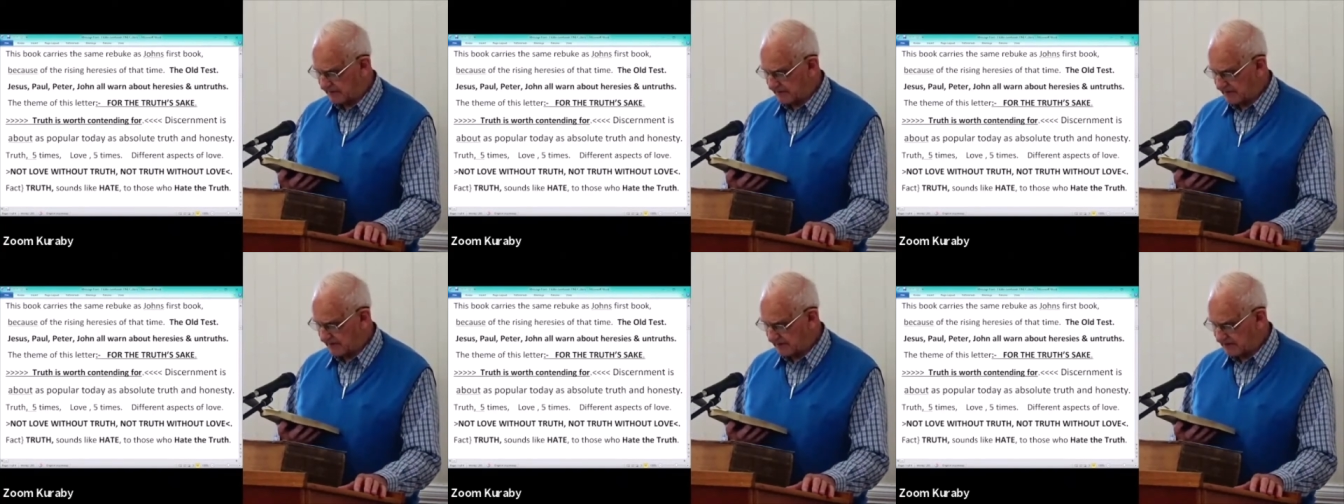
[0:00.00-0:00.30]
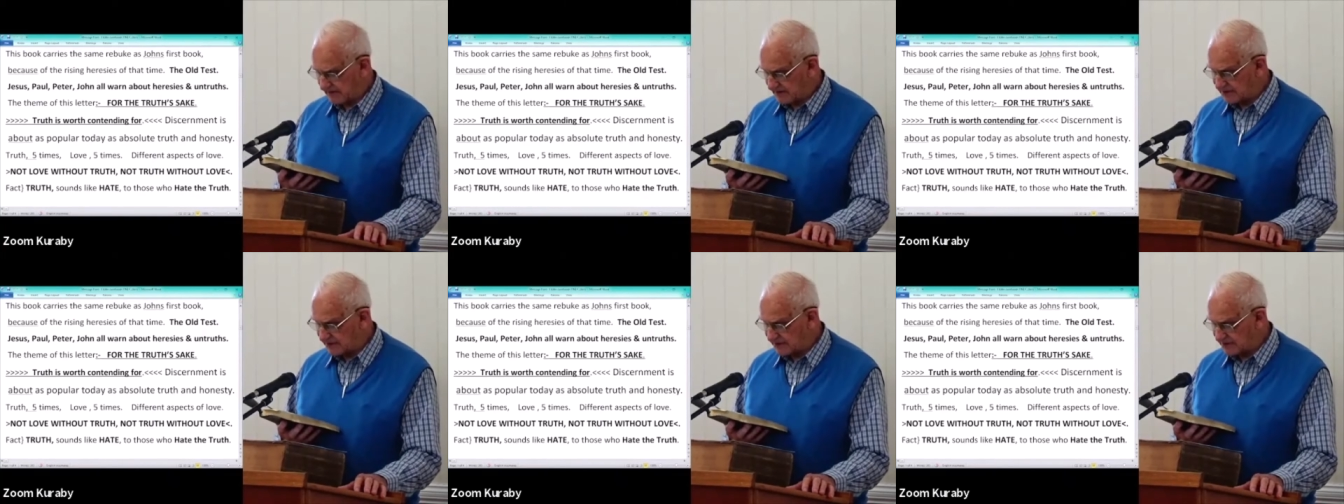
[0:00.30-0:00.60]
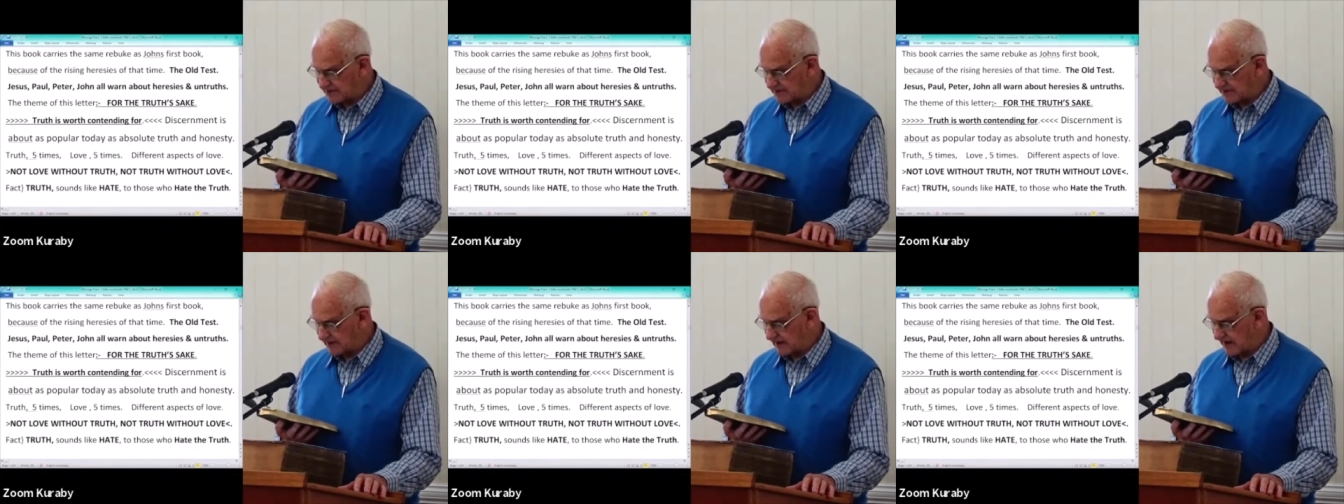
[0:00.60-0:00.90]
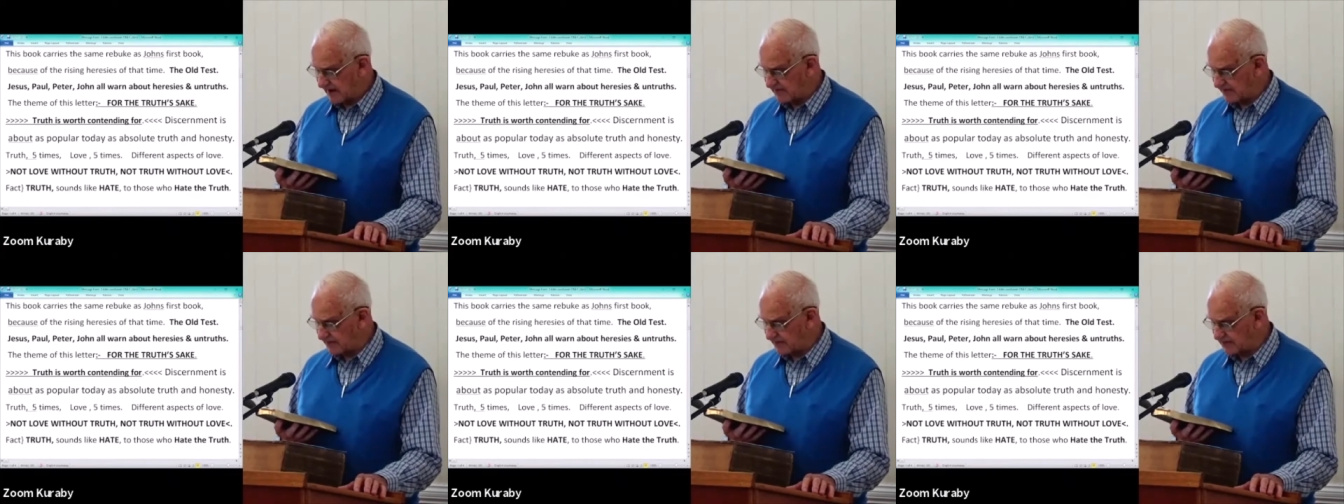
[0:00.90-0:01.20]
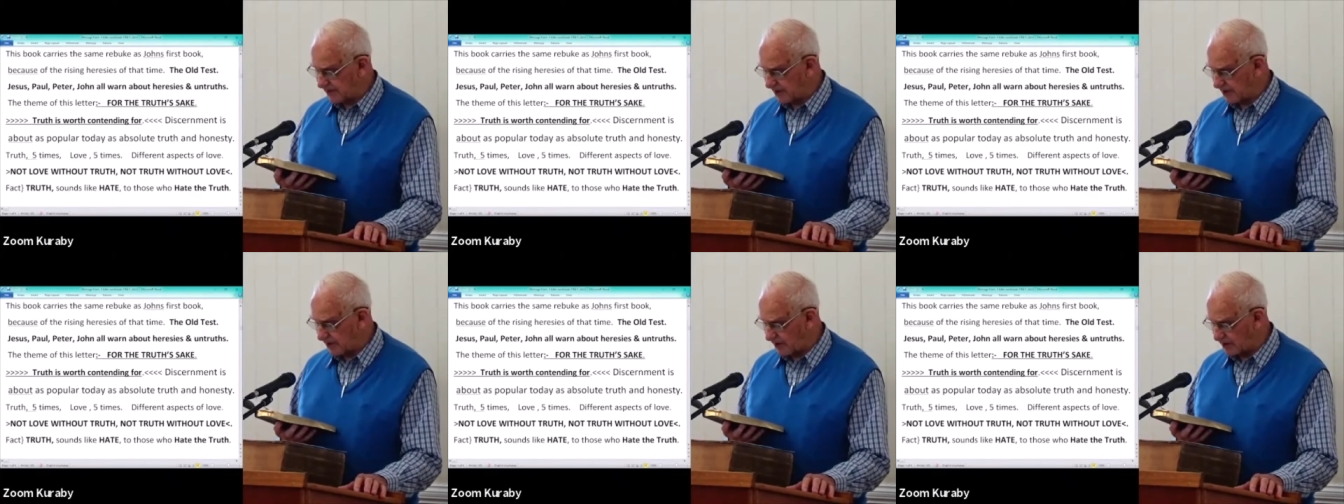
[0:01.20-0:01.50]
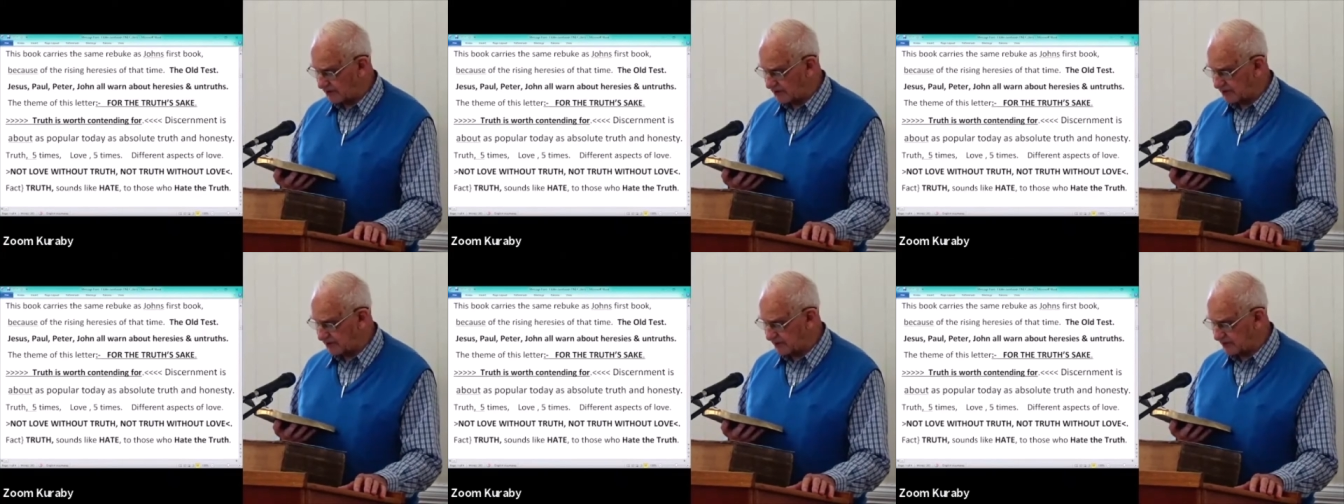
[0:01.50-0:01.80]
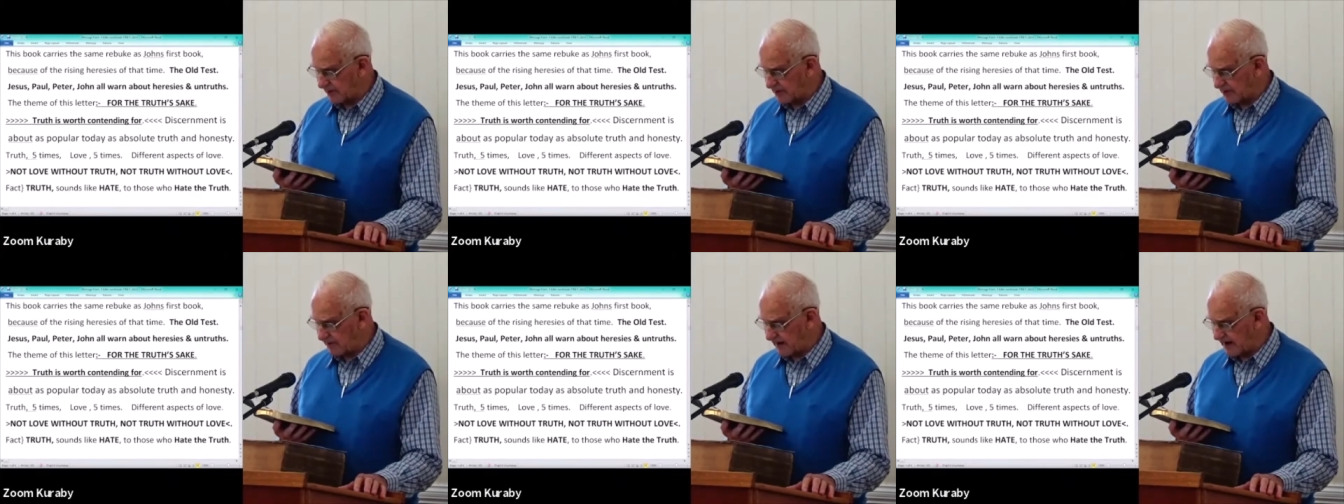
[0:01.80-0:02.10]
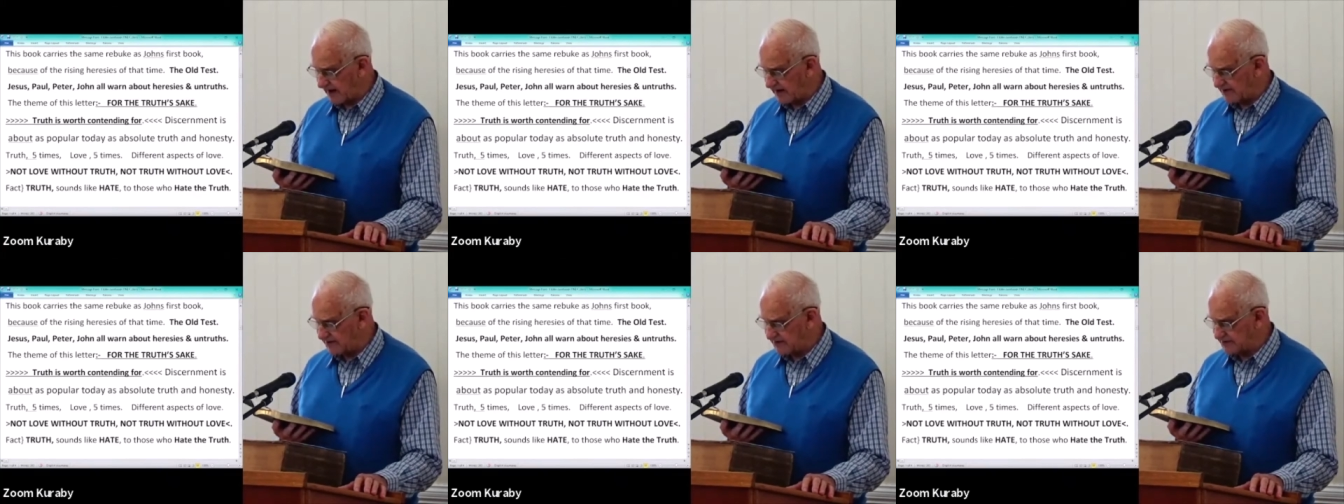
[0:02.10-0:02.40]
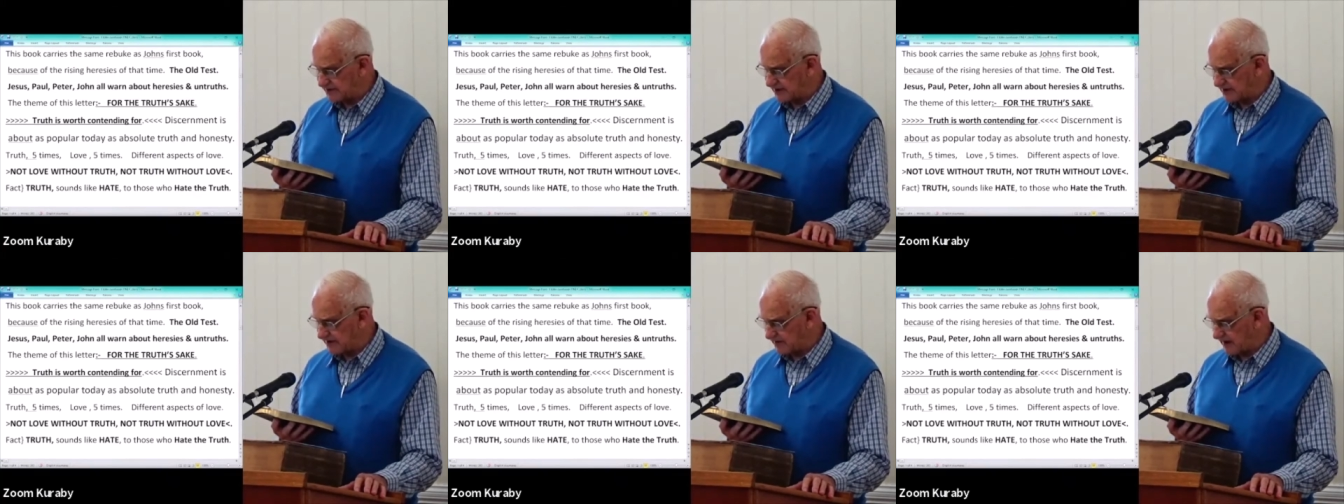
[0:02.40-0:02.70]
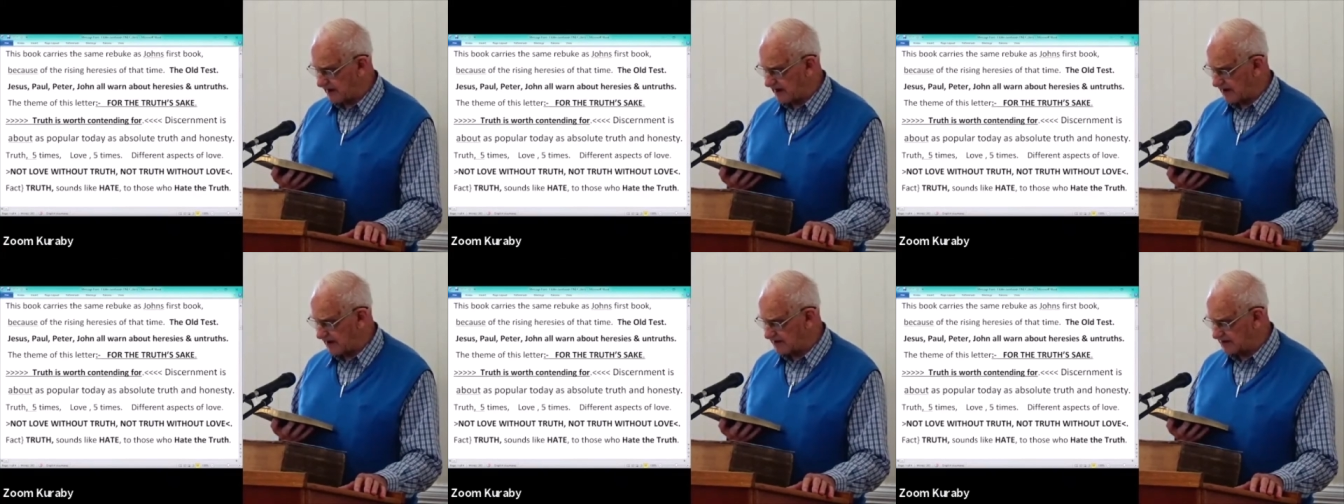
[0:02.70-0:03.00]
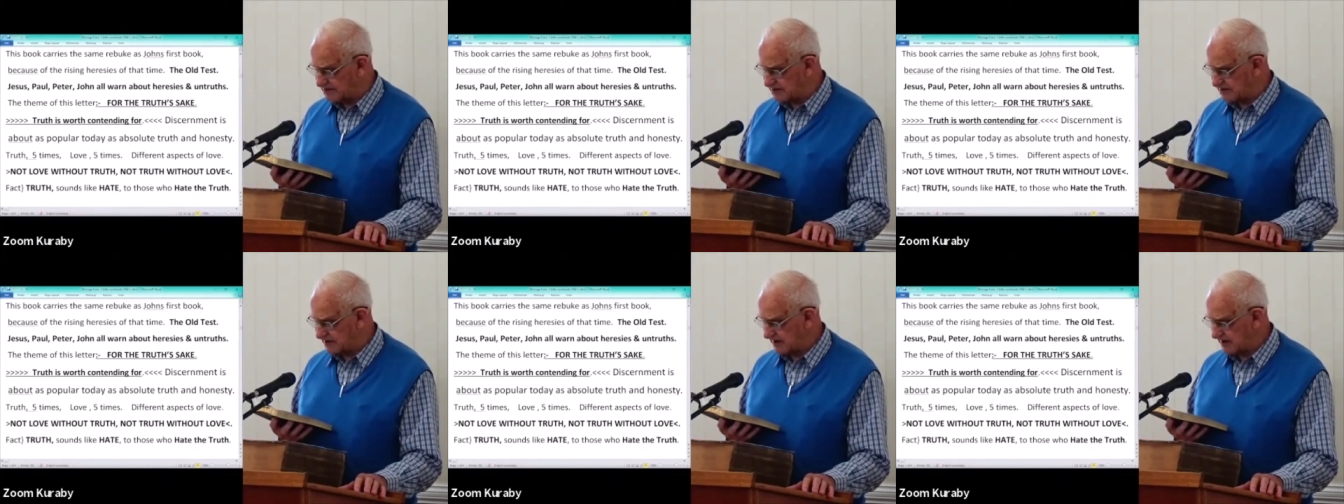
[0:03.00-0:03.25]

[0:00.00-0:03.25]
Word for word: This is the love of God, to obey his commands,